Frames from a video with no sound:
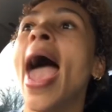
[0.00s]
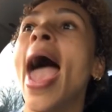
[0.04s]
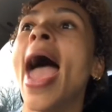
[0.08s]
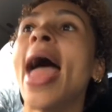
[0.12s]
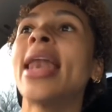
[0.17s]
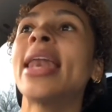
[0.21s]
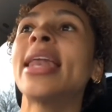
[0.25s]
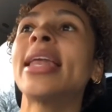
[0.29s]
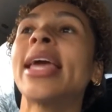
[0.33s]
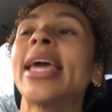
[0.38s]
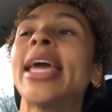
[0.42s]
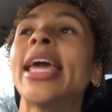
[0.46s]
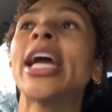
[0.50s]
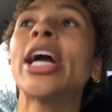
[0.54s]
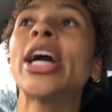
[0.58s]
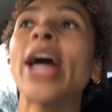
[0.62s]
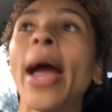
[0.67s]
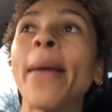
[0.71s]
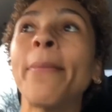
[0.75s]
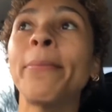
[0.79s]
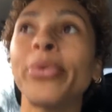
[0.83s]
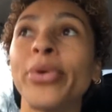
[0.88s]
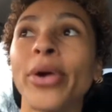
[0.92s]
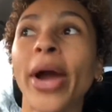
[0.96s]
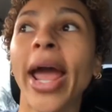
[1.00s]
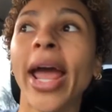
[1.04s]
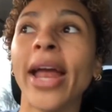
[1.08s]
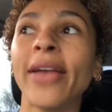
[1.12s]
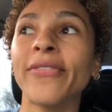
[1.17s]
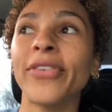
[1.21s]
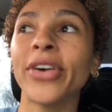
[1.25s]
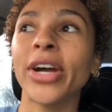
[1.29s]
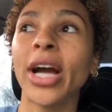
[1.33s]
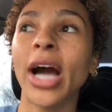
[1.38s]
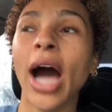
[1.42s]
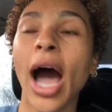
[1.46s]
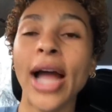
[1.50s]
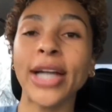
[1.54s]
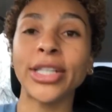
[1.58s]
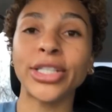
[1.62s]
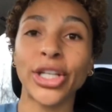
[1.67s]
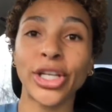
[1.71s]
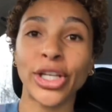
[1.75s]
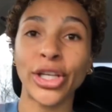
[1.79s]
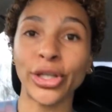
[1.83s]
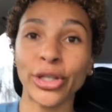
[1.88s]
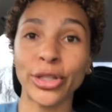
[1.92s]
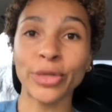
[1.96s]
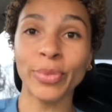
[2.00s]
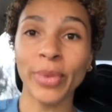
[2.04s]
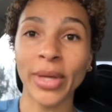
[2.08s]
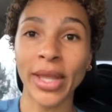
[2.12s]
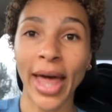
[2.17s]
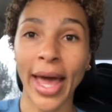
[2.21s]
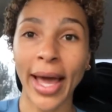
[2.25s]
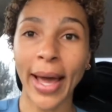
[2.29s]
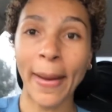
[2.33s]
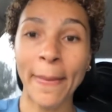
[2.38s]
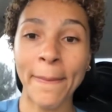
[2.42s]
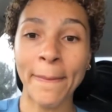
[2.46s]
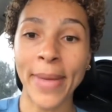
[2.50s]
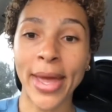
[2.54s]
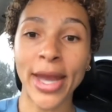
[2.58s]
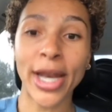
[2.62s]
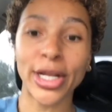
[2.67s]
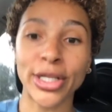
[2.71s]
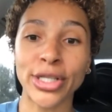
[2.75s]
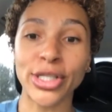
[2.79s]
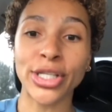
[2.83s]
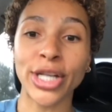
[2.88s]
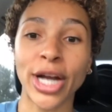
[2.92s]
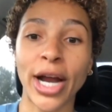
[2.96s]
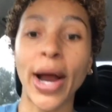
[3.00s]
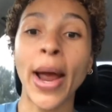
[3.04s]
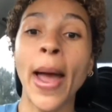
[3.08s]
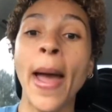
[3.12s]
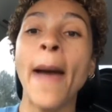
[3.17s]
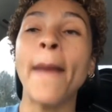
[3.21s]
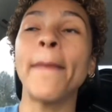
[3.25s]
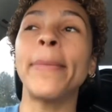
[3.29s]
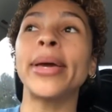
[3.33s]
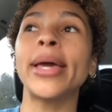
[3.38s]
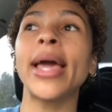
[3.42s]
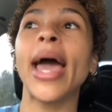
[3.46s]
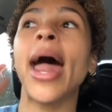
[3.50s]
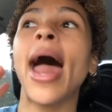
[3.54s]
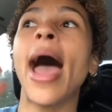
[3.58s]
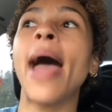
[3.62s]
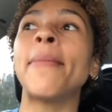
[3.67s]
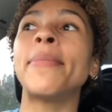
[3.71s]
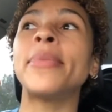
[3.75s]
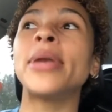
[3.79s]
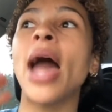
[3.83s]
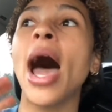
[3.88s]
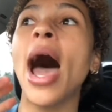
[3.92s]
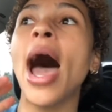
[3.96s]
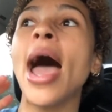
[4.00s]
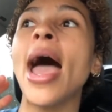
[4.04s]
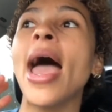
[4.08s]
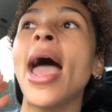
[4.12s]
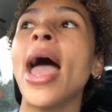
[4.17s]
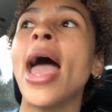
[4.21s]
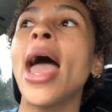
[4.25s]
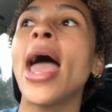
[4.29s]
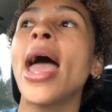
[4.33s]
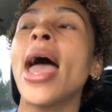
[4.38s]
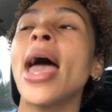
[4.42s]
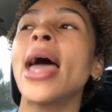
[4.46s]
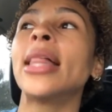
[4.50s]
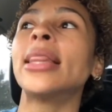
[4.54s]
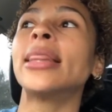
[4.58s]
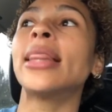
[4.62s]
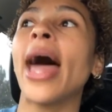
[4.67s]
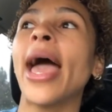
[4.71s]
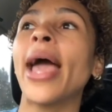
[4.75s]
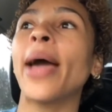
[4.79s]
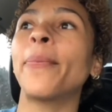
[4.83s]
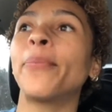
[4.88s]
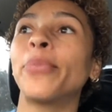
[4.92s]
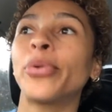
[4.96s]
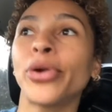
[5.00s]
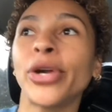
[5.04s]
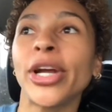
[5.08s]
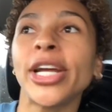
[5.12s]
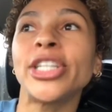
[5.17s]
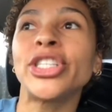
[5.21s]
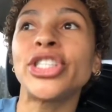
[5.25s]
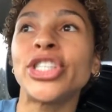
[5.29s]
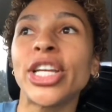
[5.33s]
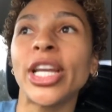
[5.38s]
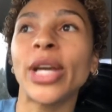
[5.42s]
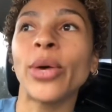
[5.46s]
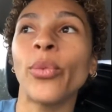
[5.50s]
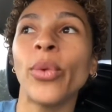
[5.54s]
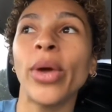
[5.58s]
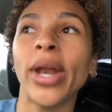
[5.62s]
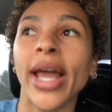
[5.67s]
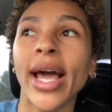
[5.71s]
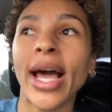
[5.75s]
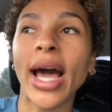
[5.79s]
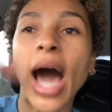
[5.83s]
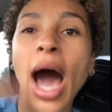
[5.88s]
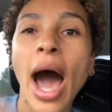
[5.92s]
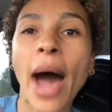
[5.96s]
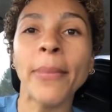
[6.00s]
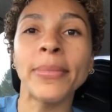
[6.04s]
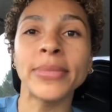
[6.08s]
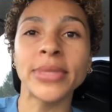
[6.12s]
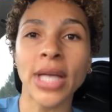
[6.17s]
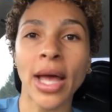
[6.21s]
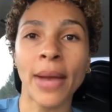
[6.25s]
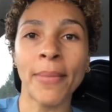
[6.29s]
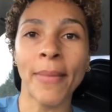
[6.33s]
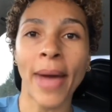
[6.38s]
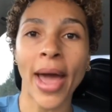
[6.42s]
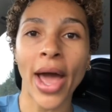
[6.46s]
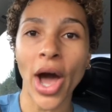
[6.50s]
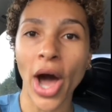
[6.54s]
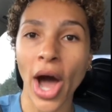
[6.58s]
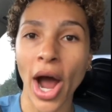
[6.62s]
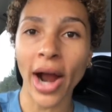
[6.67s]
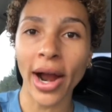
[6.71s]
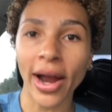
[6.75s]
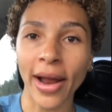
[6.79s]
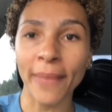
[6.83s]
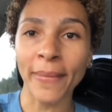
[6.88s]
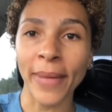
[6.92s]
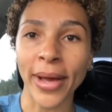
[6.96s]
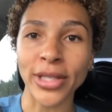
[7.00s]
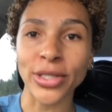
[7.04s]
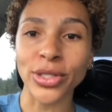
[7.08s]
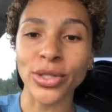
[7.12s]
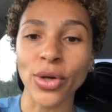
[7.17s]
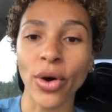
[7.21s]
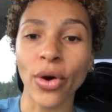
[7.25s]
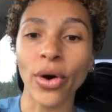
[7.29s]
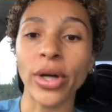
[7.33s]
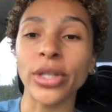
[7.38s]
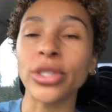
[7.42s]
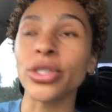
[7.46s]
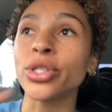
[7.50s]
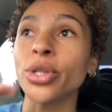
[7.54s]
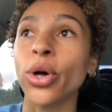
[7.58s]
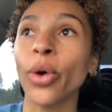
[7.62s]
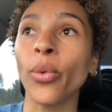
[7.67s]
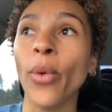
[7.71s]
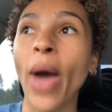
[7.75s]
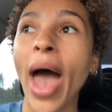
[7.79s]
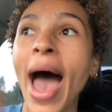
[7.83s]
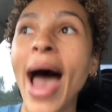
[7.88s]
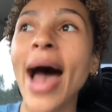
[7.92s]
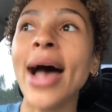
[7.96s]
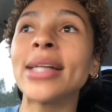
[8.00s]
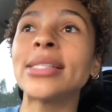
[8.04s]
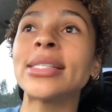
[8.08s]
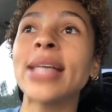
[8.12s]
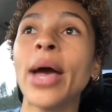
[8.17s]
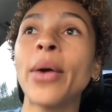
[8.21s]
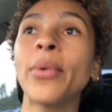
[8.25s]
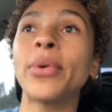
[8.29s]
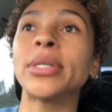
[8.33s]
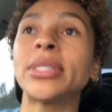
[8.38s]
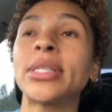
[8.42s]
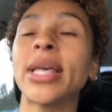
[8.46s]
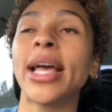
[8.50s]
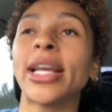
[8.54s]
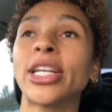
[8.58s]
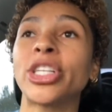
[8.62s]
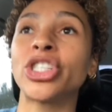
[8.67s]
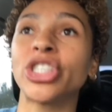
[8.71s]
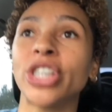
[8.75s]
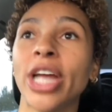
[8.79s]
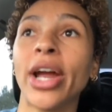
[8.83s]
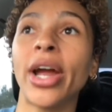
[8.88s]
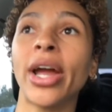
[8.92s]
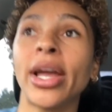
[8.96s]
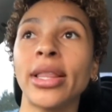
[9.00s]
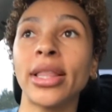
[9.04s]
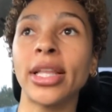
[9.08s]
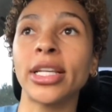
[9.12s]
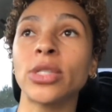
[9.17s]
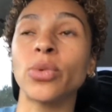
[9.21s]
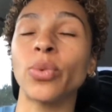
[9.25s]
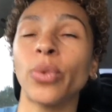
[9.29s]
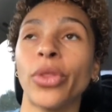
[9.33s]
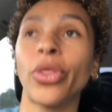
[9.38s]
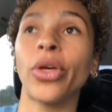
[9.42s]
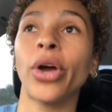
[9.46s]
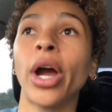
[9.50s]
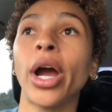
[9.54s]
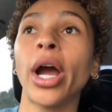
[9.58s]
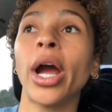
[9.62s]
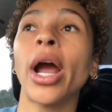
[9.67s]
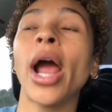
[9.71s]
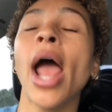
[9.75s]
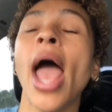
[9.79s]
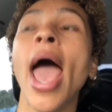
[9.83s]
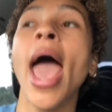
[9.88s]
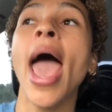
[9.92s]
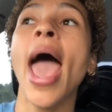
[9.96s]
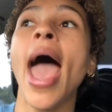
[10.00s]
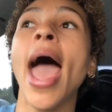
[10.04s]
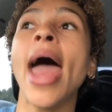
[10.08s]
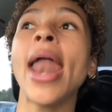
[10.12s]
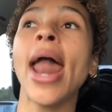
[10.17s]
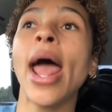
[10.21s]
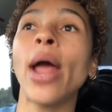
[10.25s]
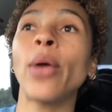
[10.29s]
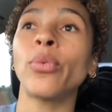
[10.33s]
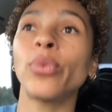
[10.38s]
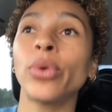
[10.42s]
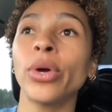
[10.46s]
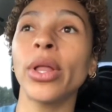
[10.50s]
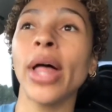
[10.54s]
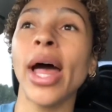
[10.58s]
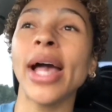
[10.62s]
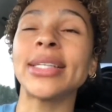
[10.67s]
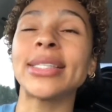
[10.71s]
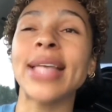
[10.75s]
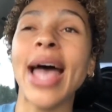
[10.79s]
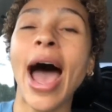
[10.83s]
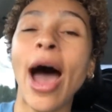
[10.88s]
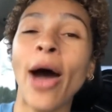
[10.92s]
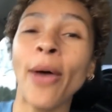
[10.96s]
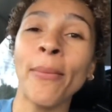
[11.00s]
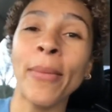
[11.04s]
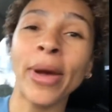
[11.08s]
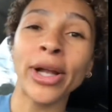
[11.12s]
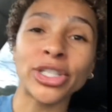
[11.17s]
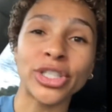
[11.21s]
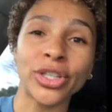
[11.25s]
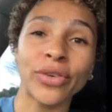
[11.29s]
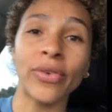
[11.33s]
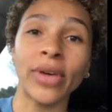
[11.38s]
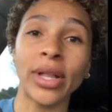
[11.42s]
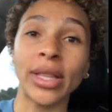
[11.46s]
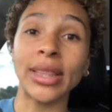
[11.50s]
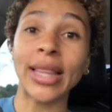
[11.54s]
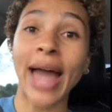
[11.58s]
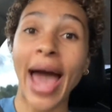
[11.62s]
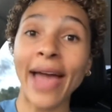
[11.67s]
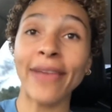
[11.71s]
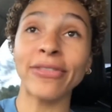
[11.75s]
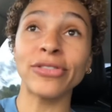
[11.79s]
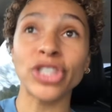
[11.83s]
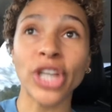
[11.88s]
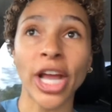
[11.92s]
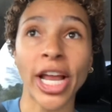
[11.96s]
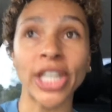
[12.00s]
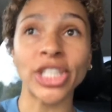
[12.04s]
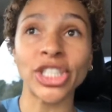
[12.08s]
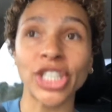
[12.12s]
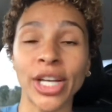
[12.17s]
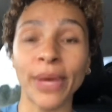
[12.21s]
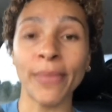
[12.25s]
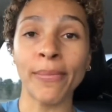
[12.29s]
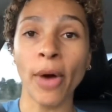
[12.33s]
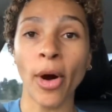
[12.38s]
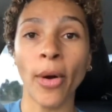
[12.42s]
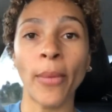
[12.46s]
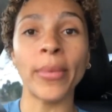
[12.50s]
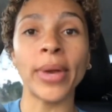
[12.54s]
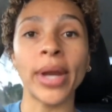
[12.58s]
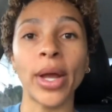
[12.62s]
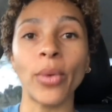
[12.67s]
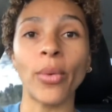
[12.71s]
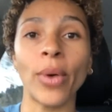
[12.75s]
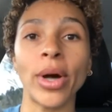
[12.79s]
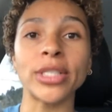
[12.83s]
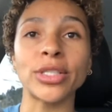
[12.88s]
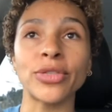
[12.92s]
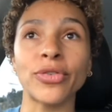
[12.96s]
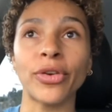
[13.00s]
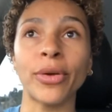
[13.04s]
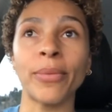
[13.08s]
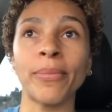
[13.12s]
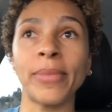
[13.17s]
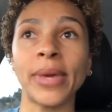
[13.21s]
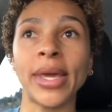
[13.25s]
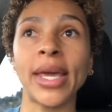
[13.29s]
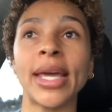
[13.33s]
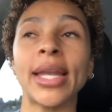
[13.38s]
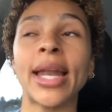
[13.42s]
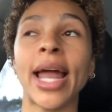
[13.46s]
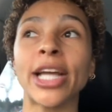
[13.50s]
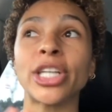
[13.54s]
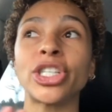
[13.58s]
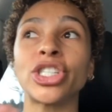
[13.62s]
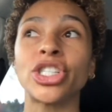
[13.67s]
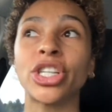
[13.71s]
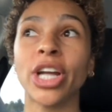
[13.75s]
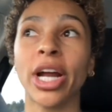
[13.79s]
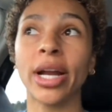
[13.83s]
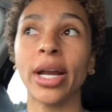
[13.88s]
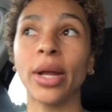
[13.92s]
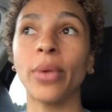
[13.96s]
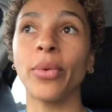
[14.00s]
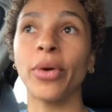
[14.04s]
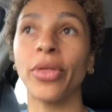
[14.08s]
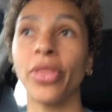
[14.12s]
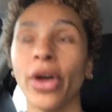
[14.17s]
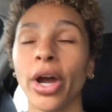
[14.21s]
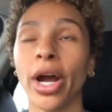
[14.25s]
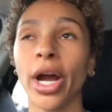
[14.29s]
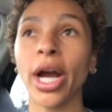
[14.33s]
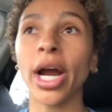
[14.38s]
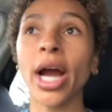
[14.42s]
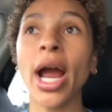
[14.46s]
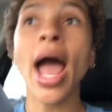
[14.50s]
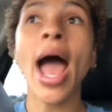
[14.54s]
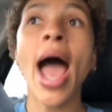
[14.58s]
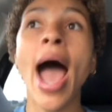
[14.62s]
And here I'm praying for God to use me like a minister, but yet I'm not like preaching when it comes on my heart and my soul. And so as I was like sharing this with her, and I realized how much of a life-changing moment it was for me, and I shared it with her,